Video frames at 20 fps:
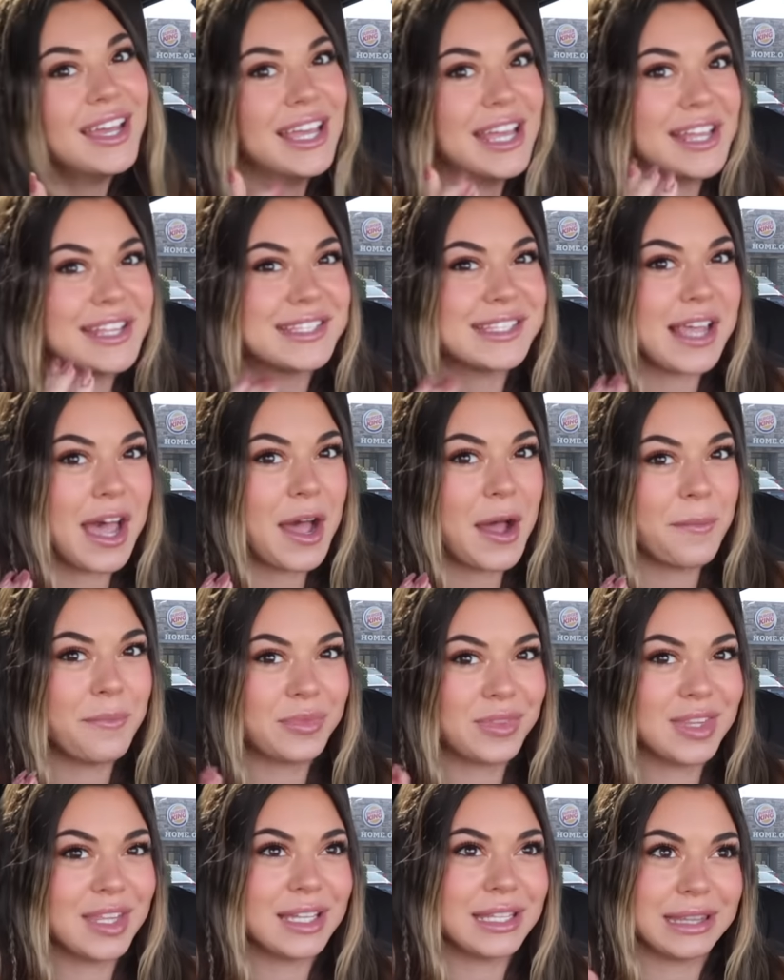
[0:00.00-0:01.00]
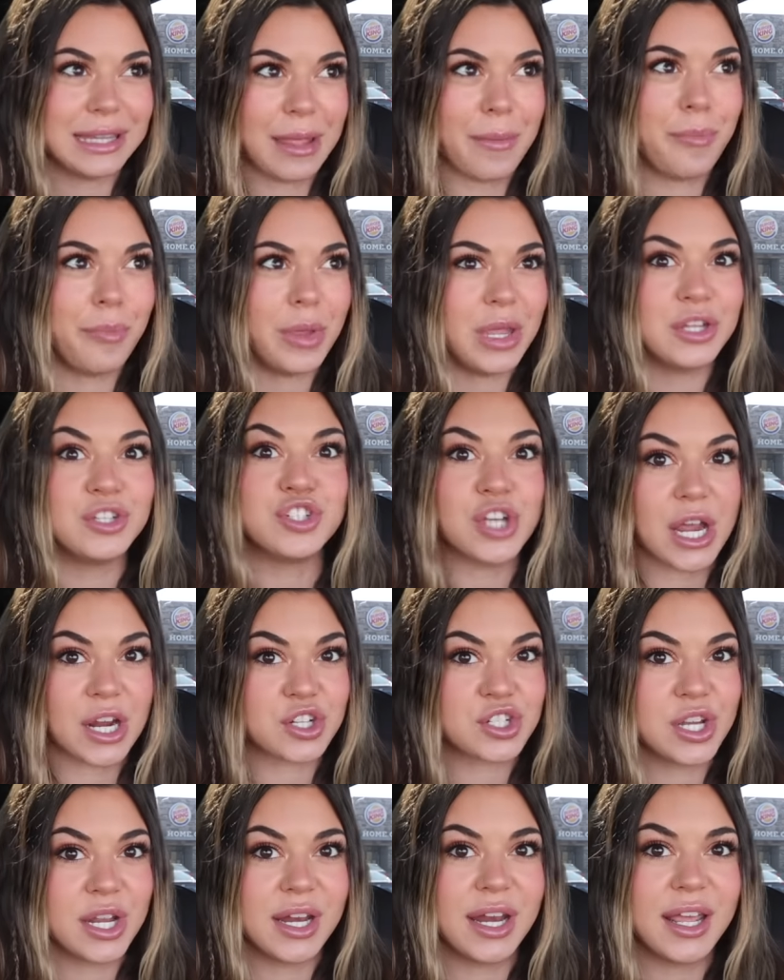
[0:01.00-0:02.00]
it's the Lip
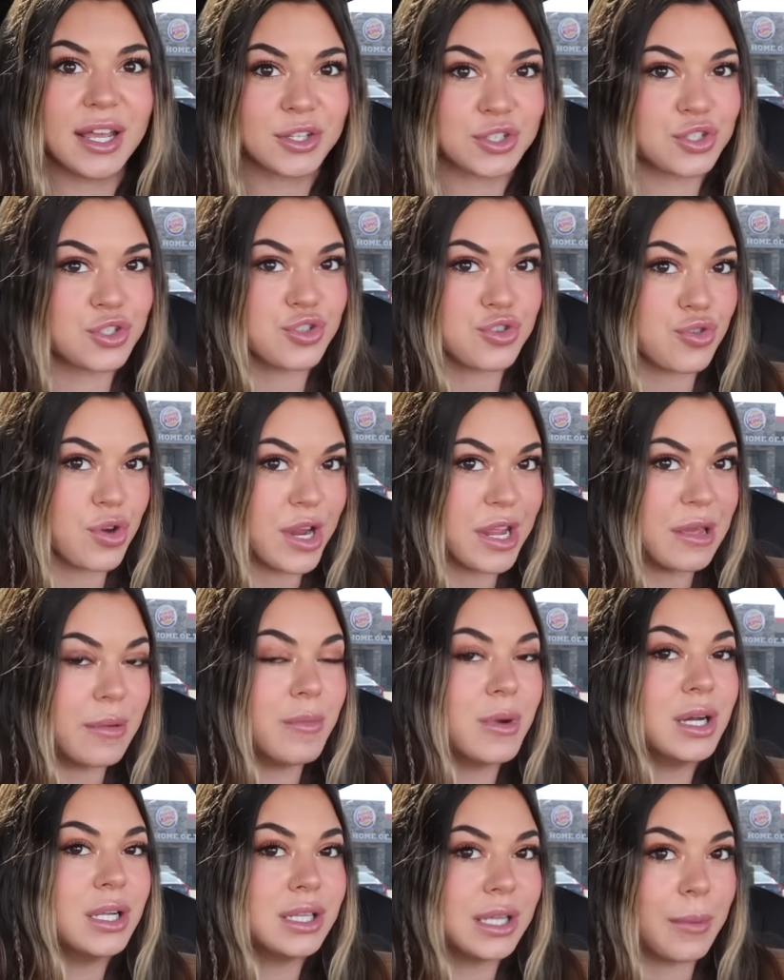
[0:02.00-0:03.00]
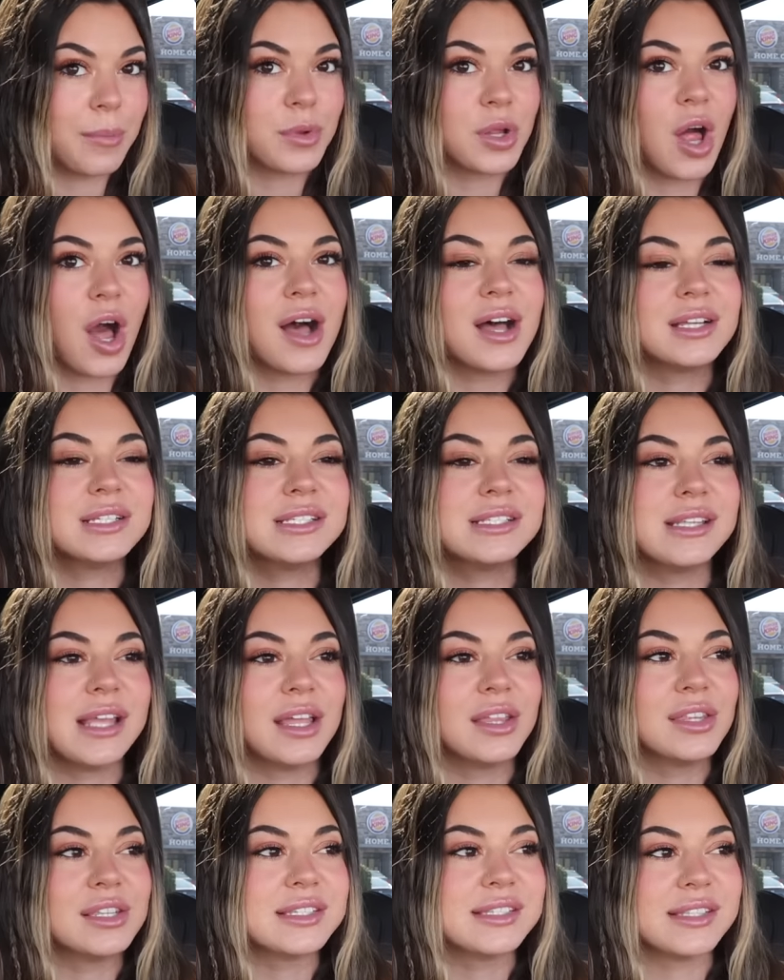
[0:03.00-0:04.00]
Injection Extreme lip gloss
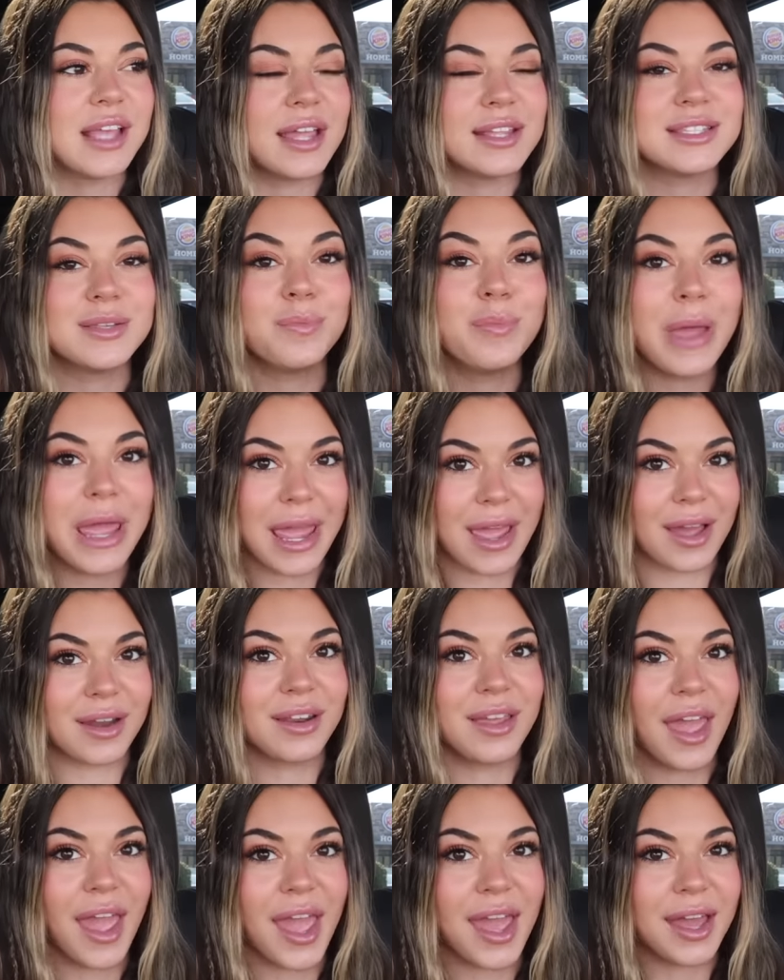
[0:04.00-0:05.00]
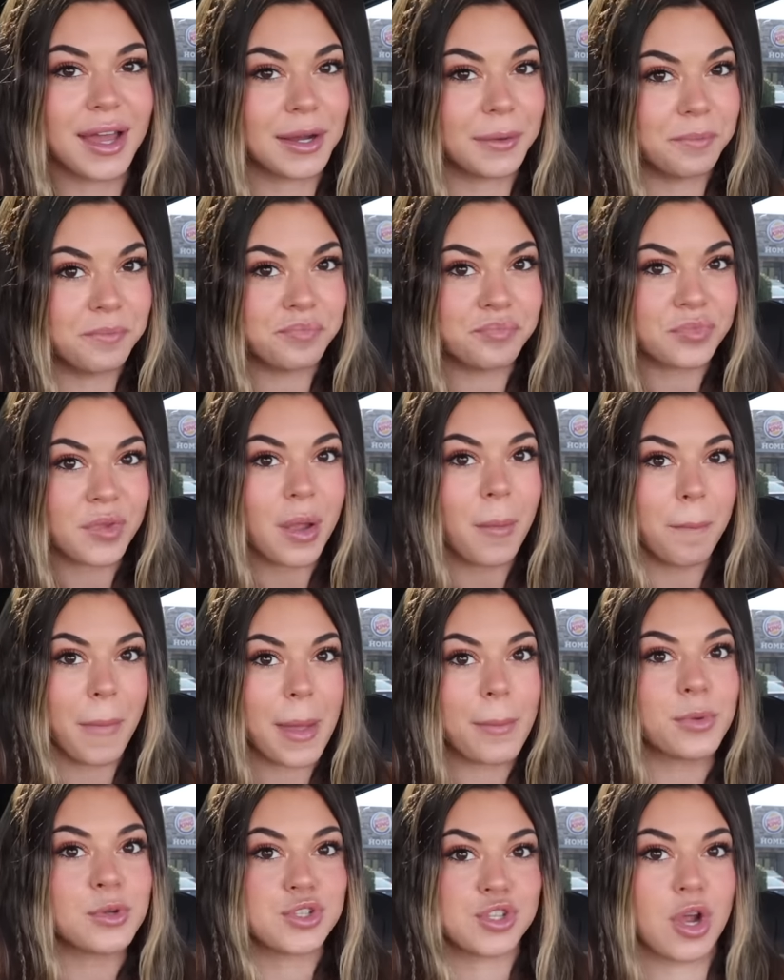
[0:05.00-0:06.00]
in the scent Pancake,
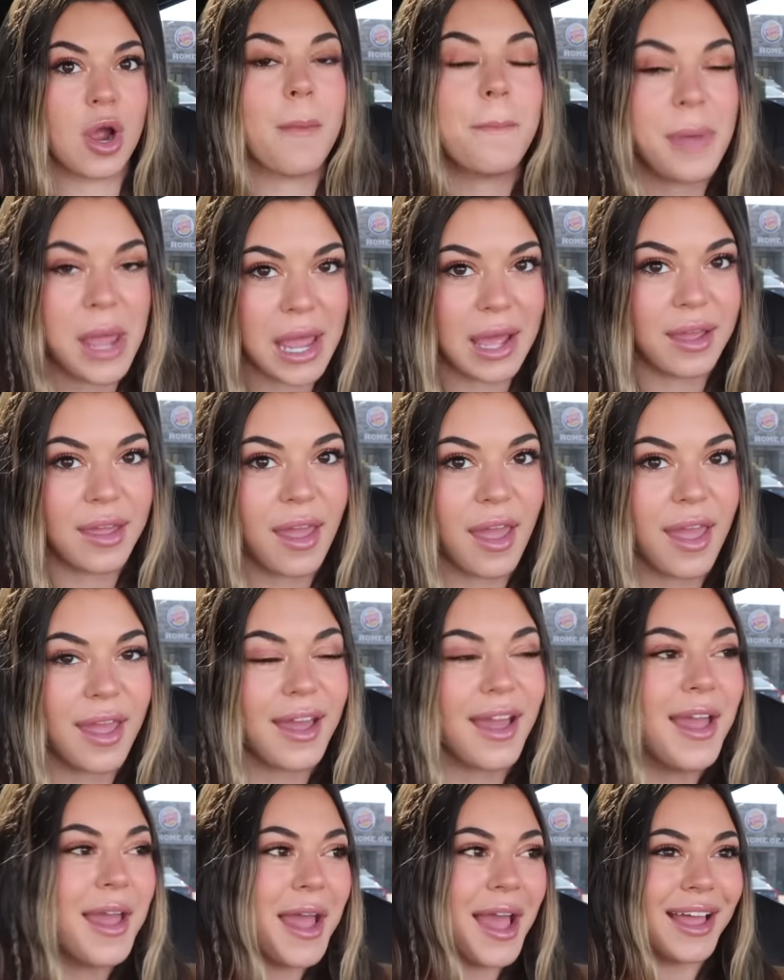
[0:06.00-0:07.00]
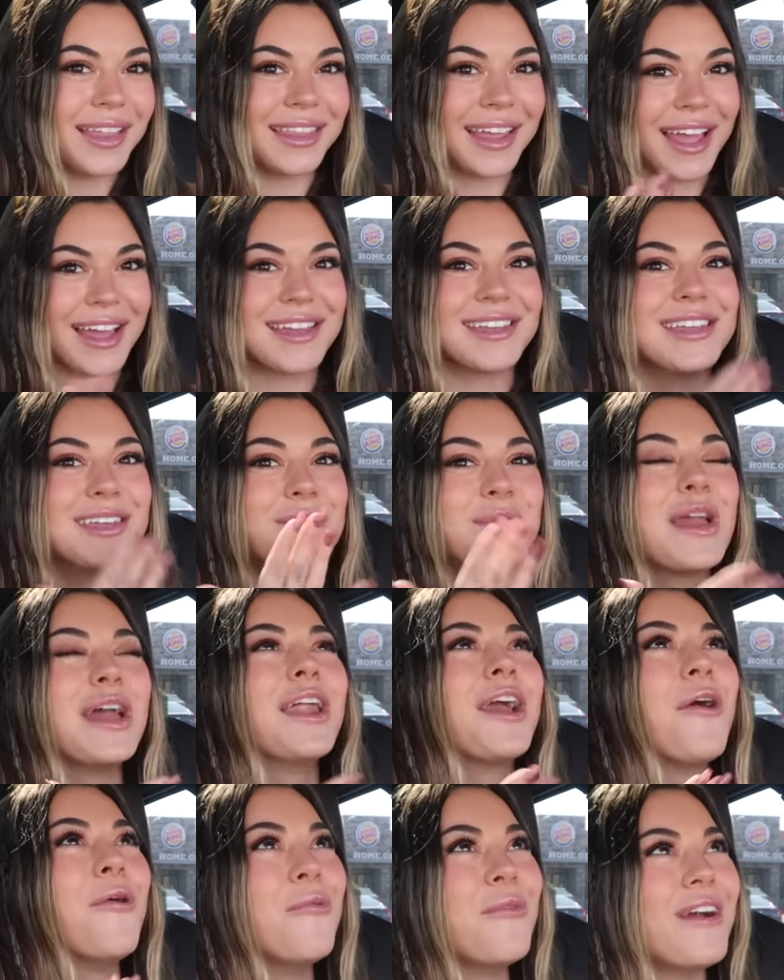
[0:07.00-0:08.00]
maple syrup pancake, and like I keep
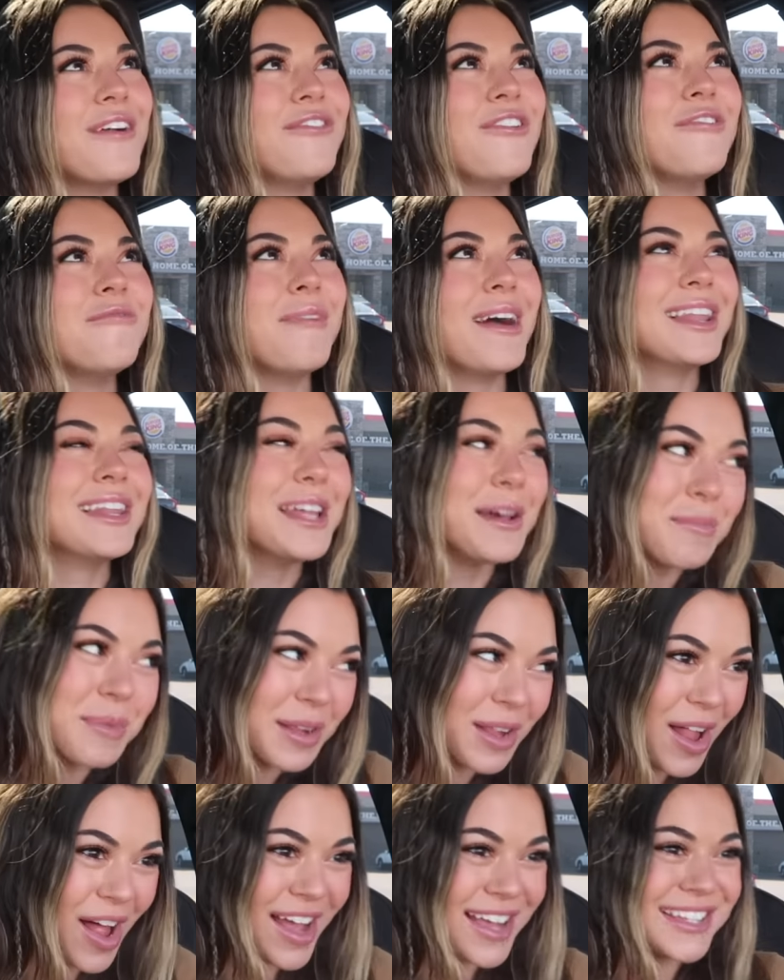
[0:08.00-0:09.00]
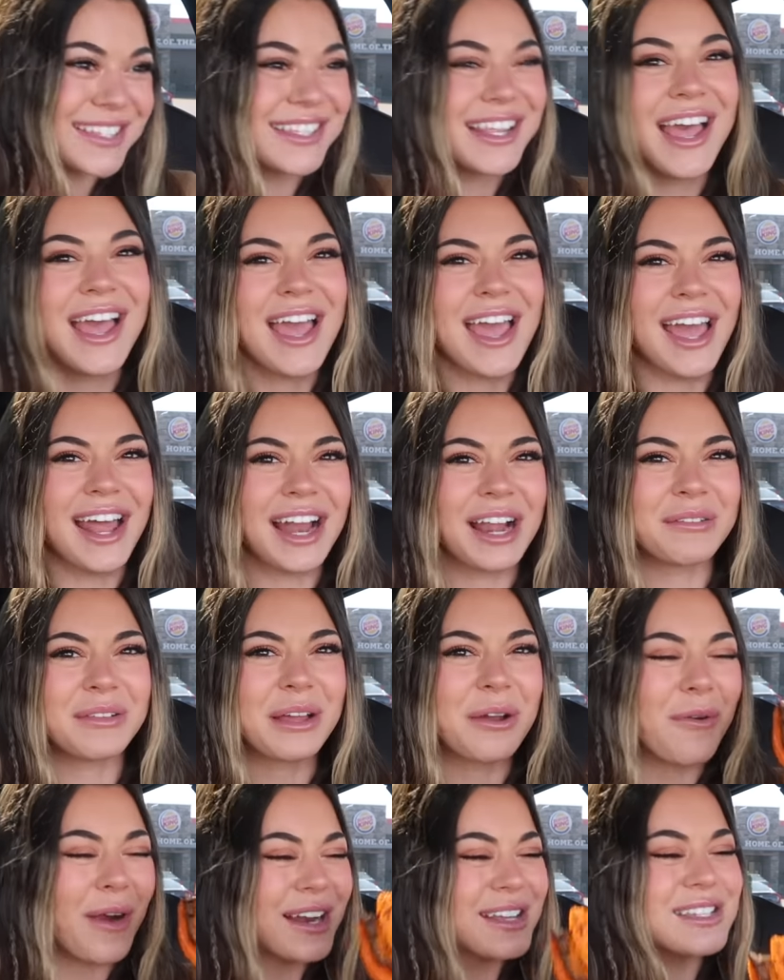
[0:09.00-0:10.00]
getting a whiff of my lip gloss and I'm
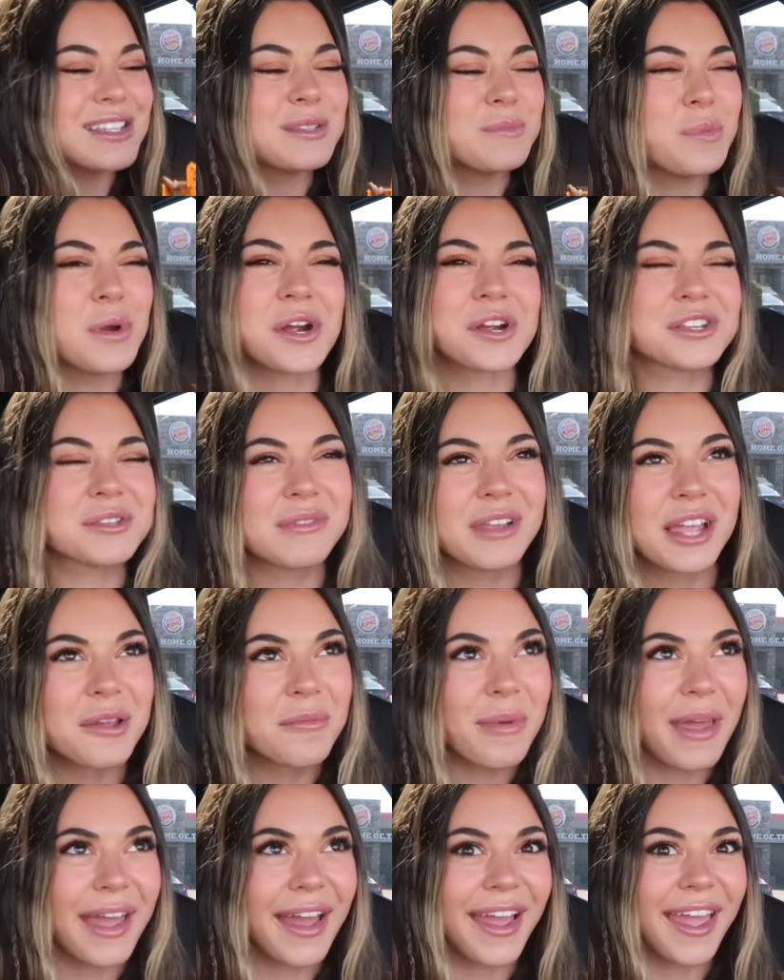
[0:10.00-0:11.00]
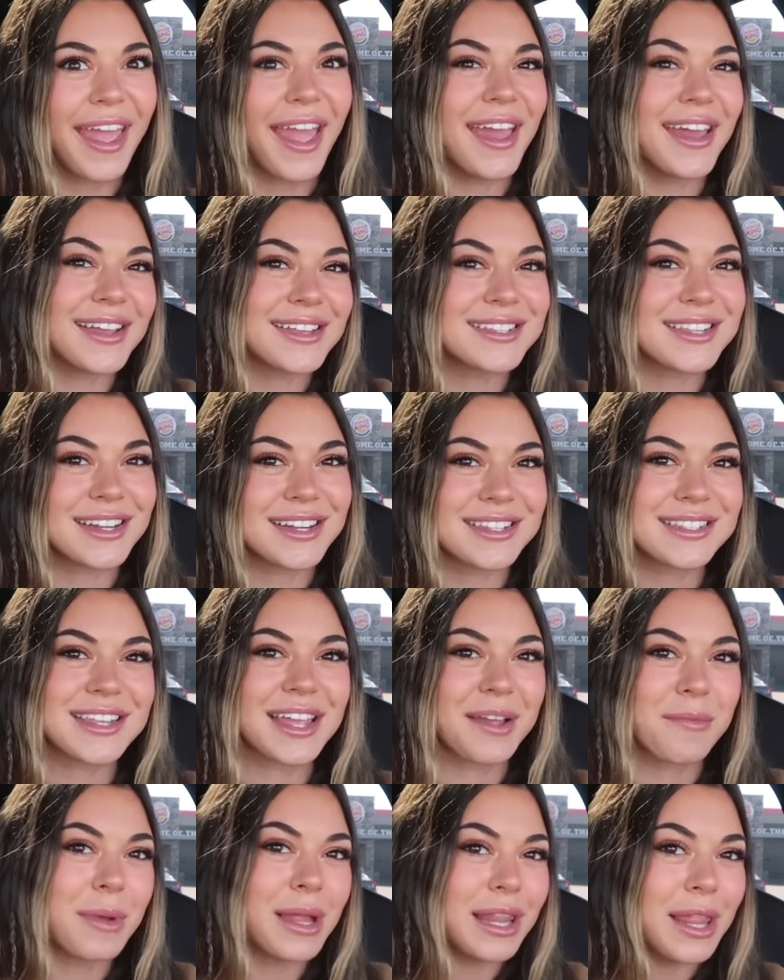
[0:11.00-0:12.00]
like, why does this burger smell like pancakes? And it's
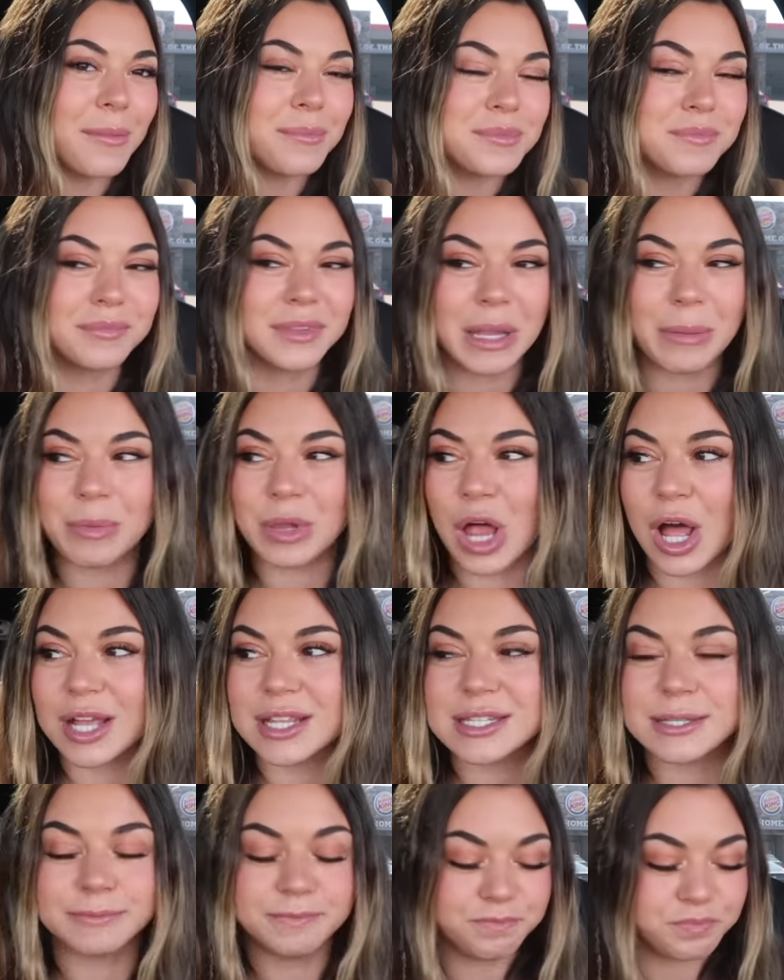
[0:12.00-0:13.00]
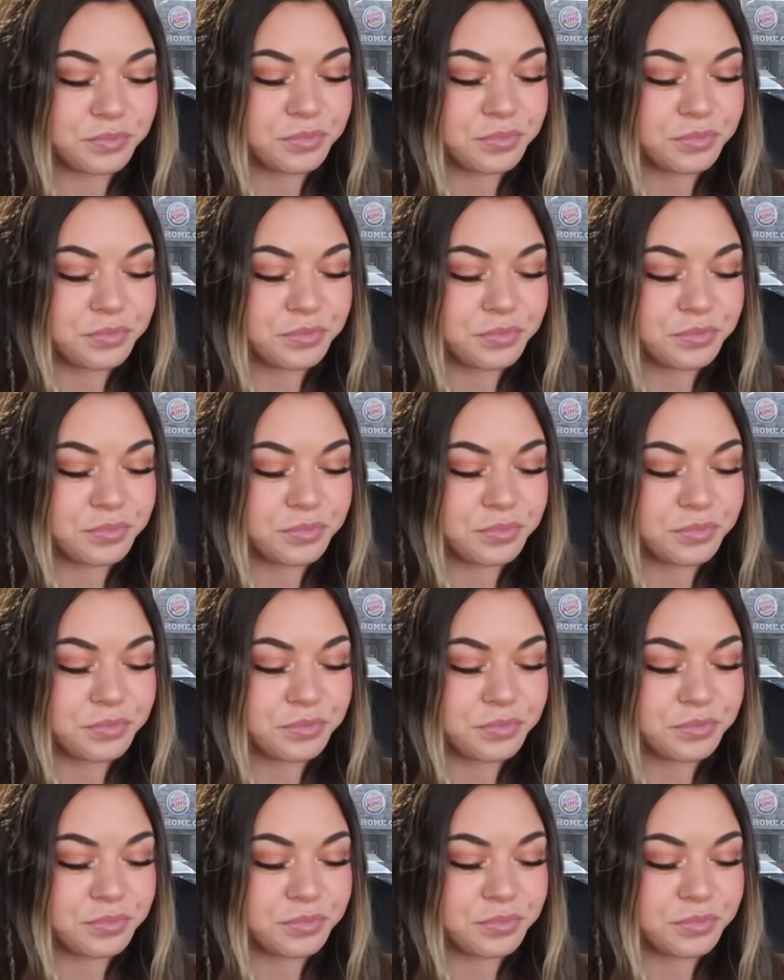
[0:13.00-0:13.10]
like my lip gloss,